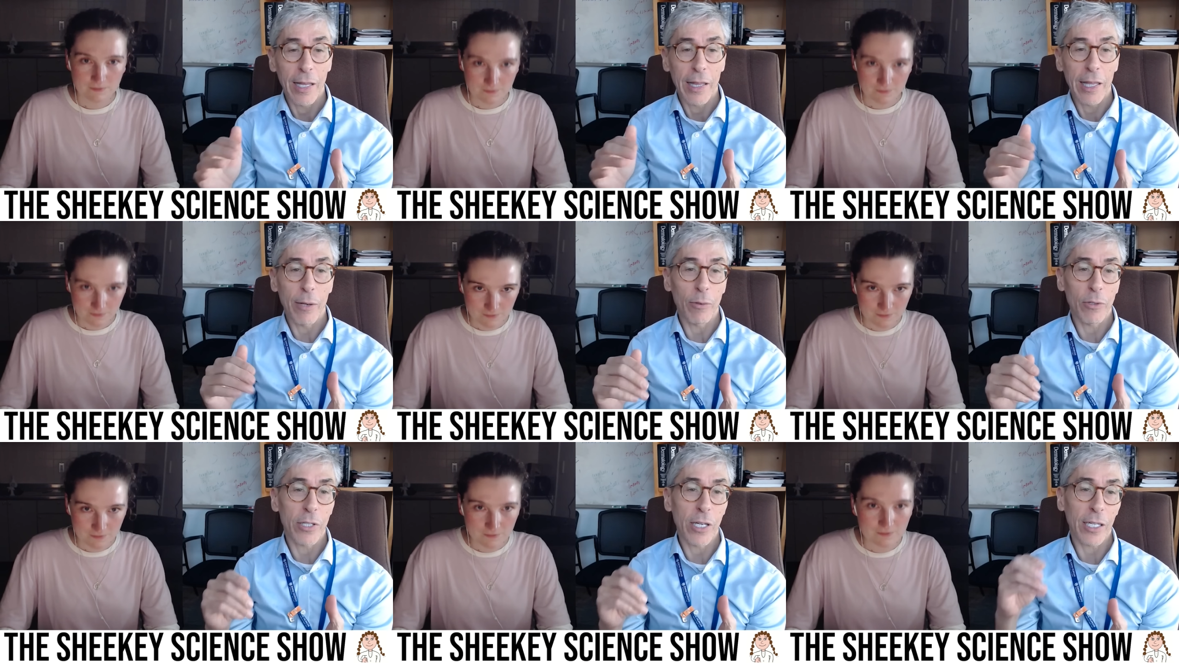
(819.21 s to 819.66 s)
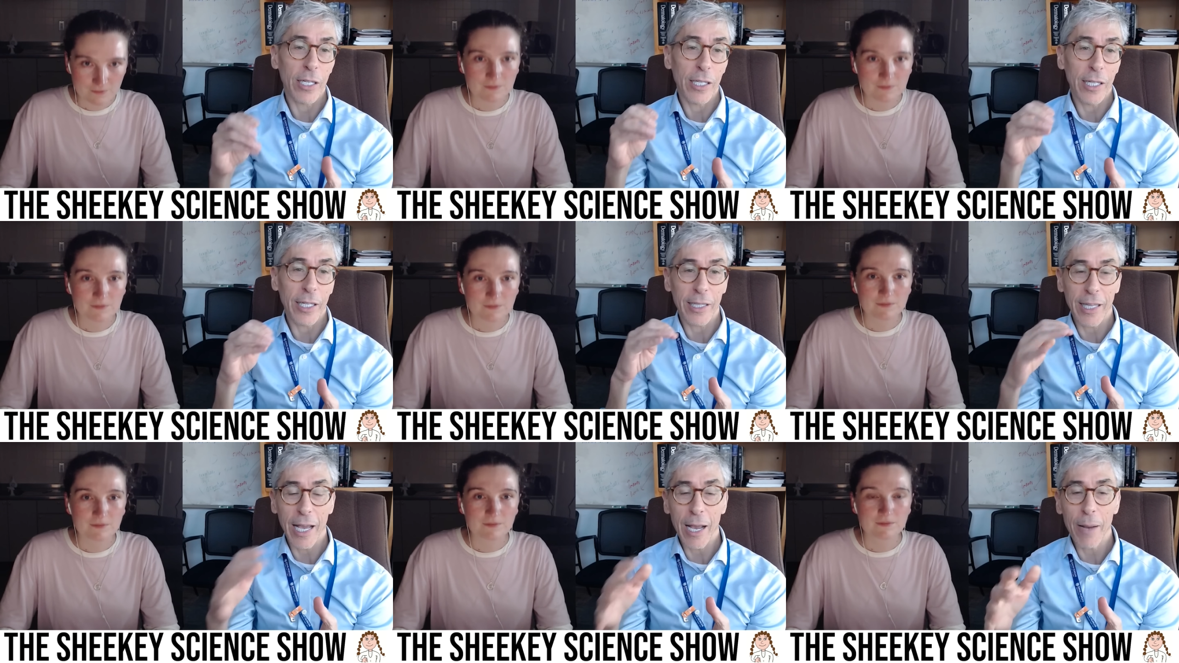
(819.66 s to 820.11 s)
Speaker 1: They would take
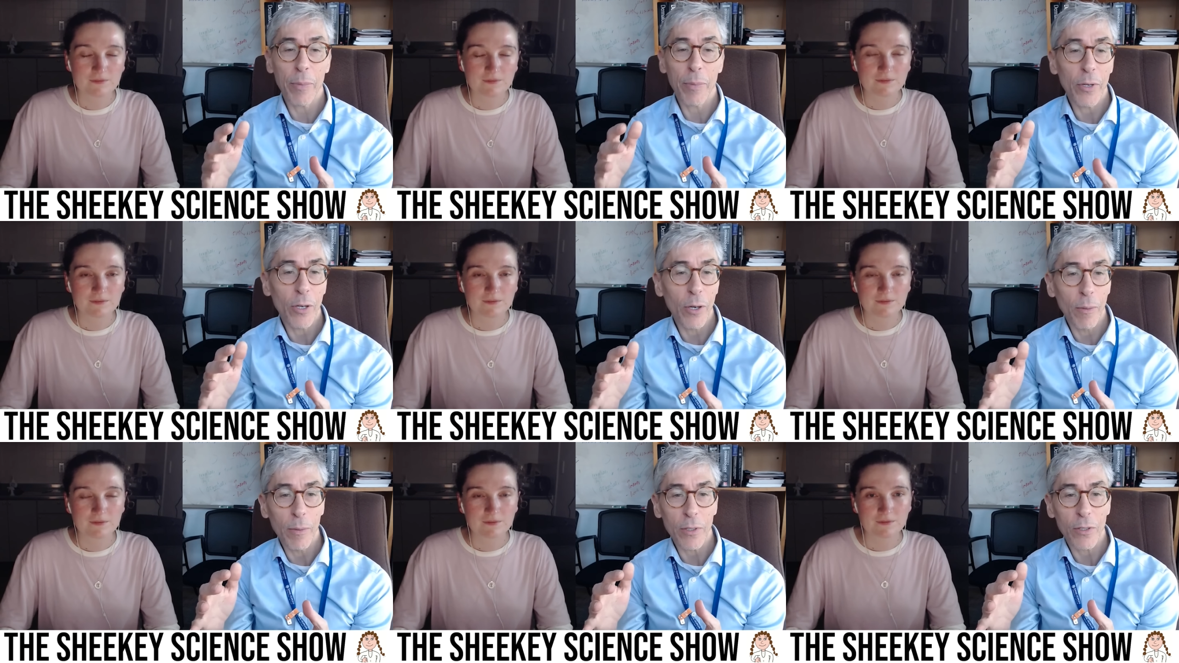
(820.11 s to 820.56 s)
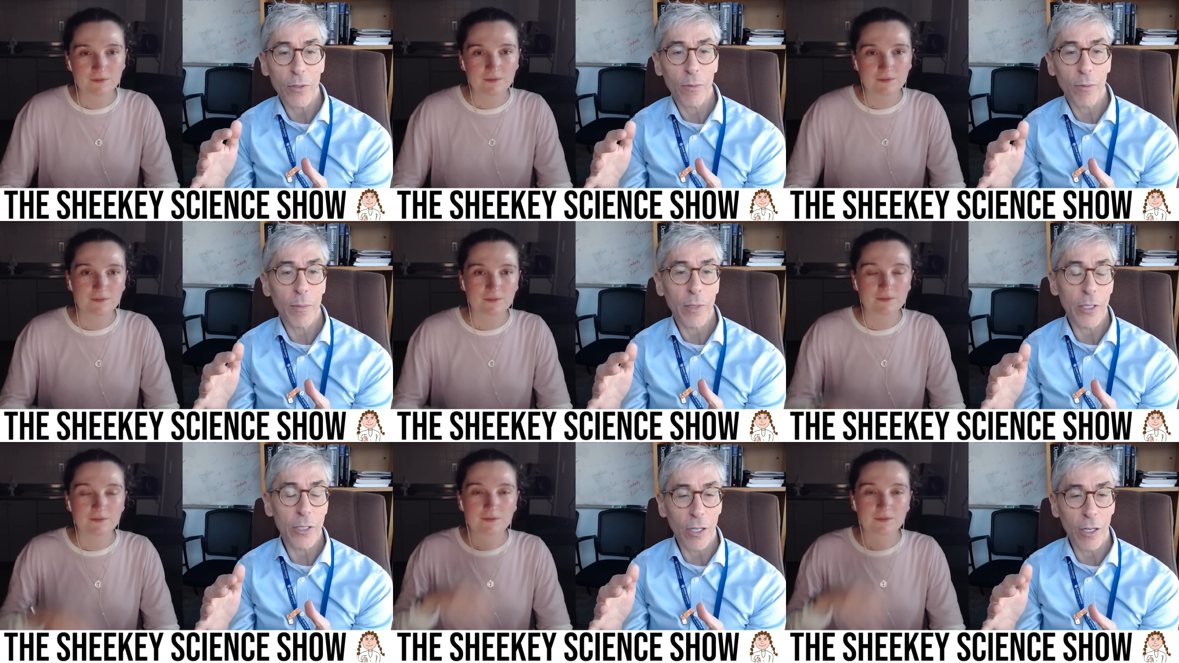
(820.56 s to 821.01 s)
like the epidermis
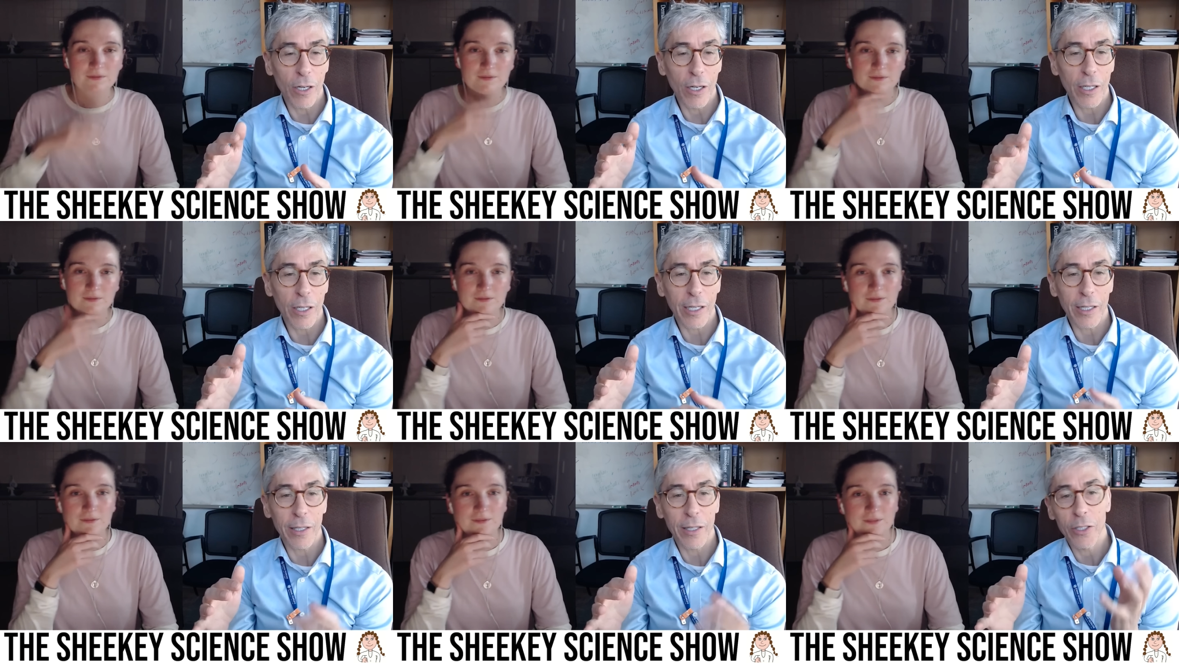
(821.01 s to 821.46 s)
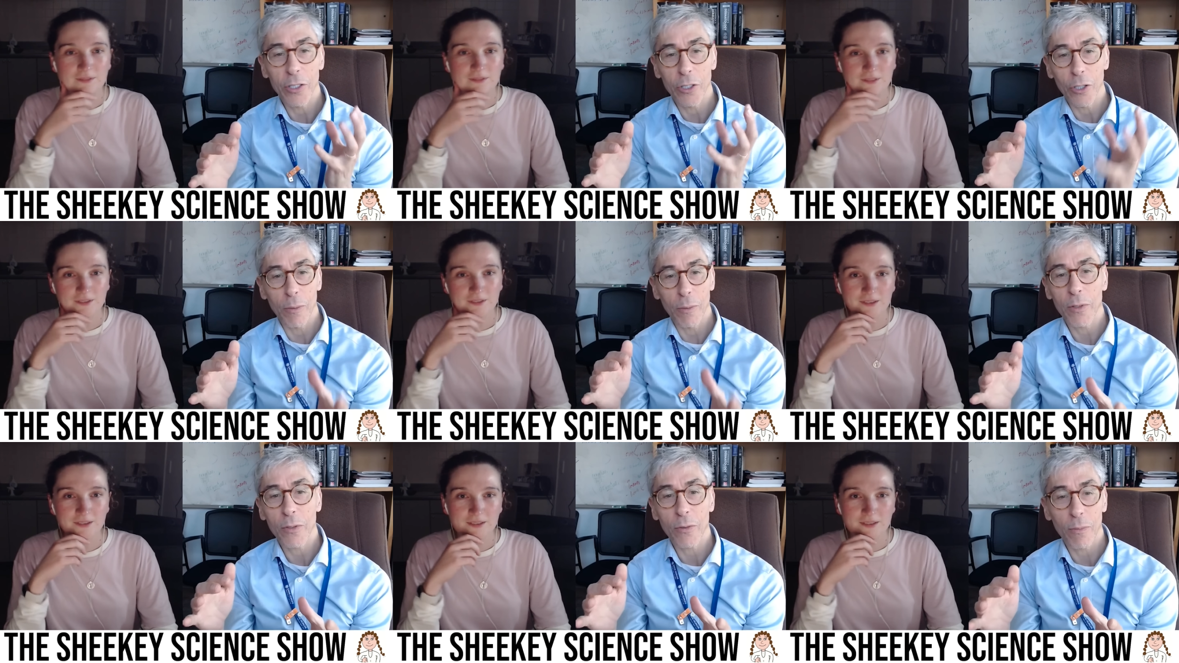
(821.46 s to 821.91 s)
from a duck and the
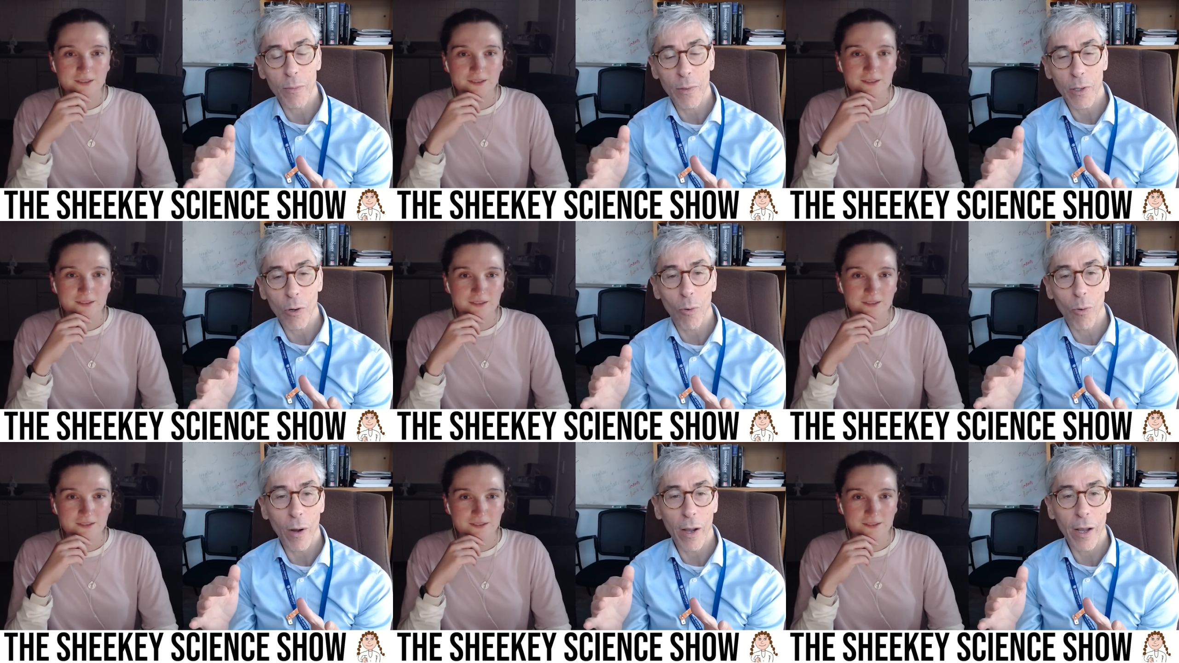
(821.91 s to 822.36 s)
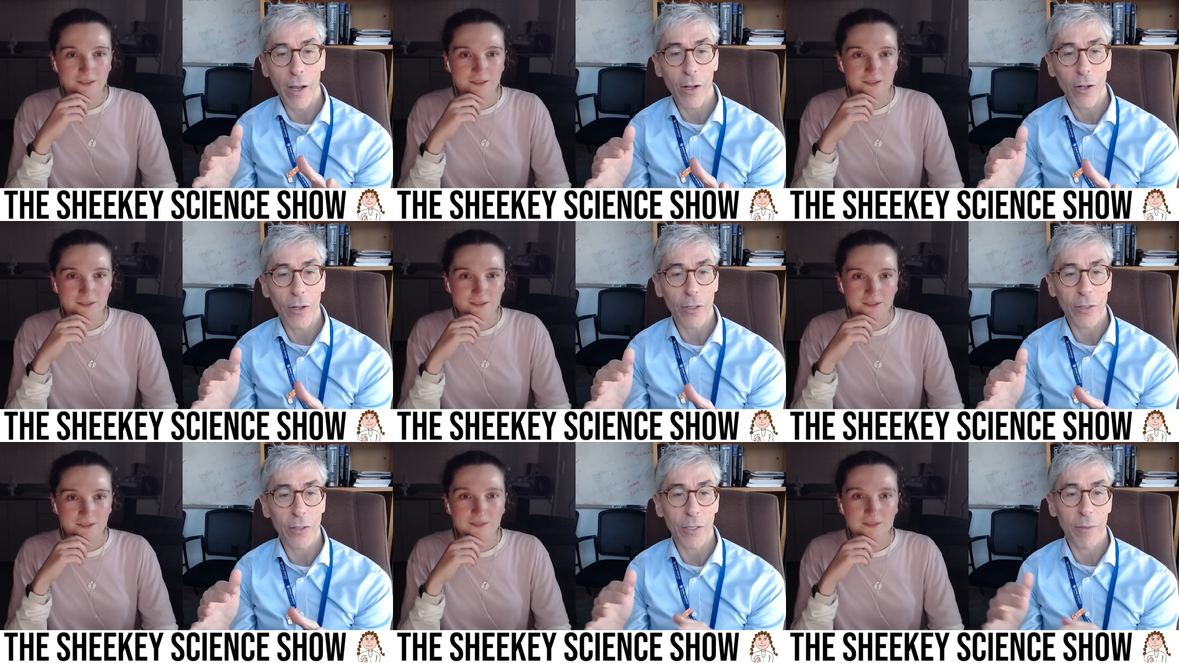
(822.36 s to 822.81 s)
dermis from a
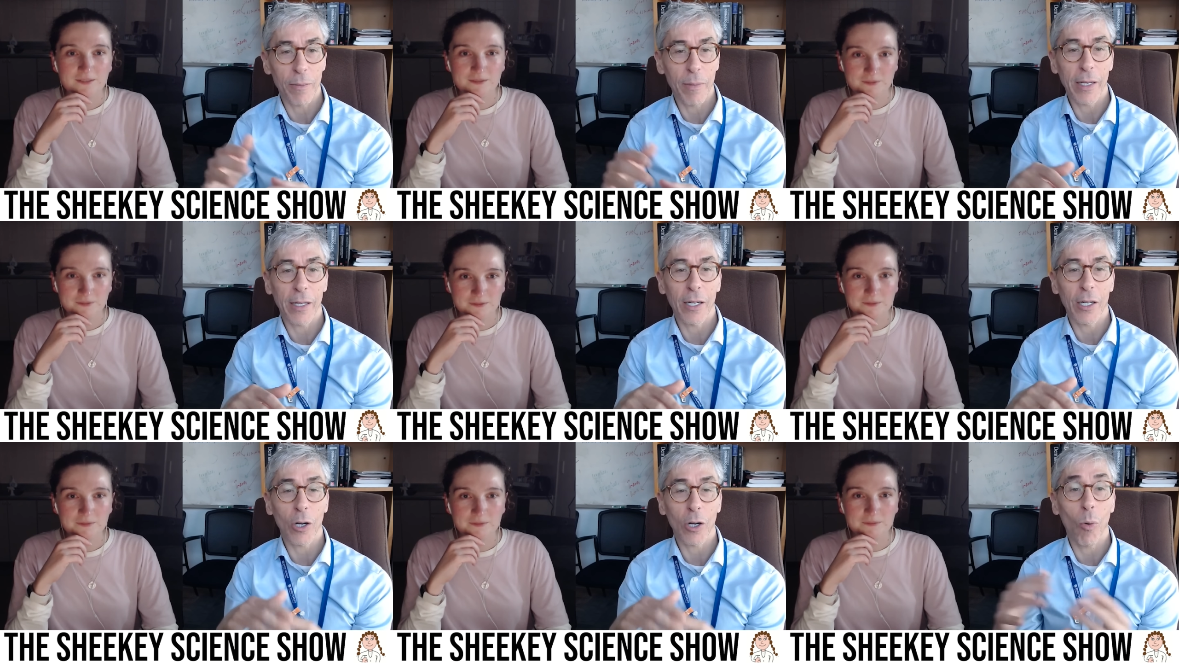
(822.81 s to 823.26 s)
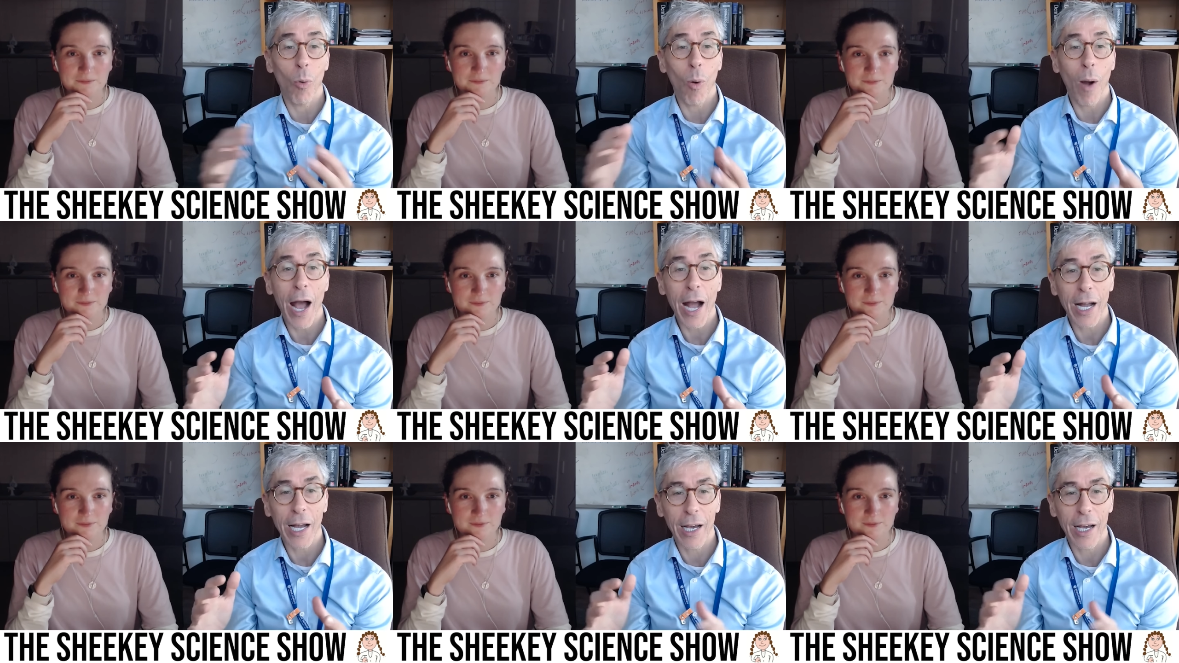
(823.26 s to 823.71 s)
quail to make a
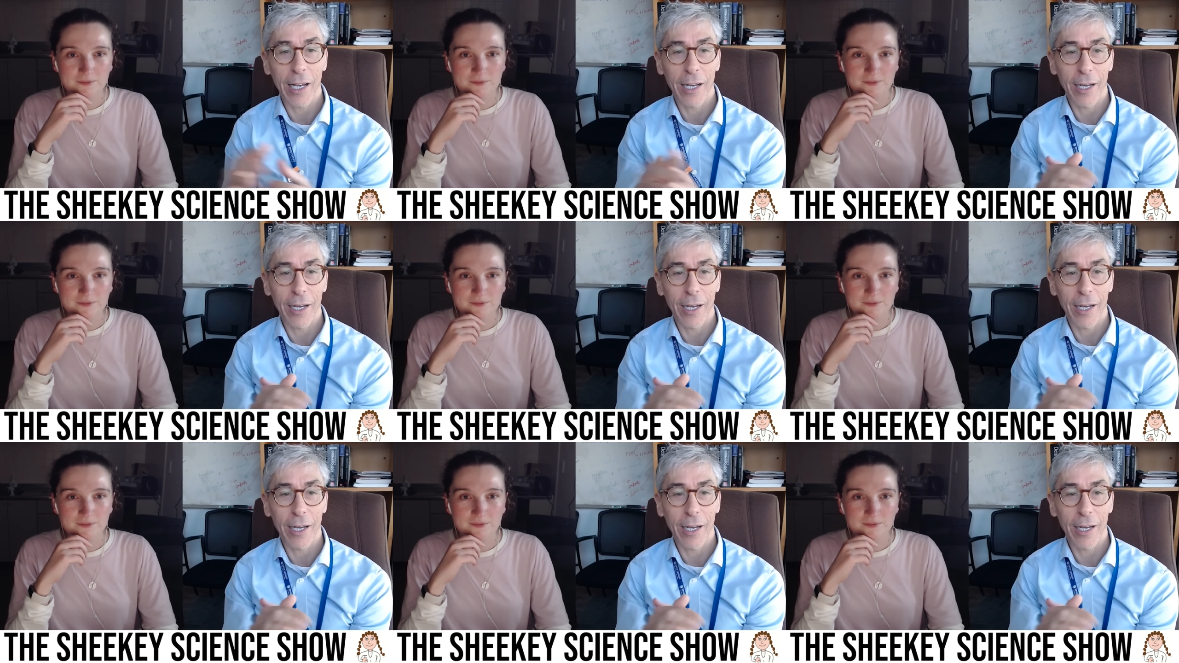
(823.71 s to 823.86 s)
quack